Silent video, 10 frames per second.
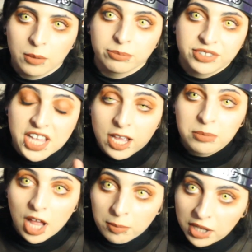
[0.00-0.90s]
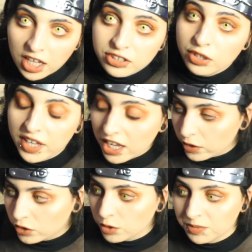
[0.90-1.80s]
I'm saying blah blah so that
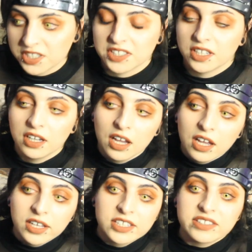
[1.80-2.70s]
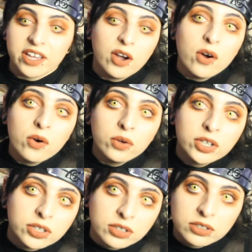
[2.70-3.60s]
YouTube doesn't say, oh,
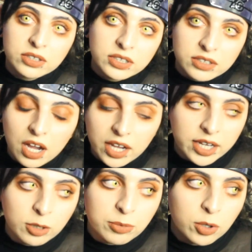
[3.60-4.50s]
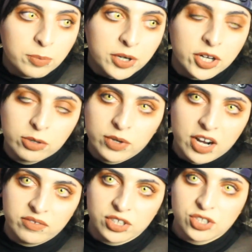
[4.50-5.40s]
you're talking inappropriate or whatever.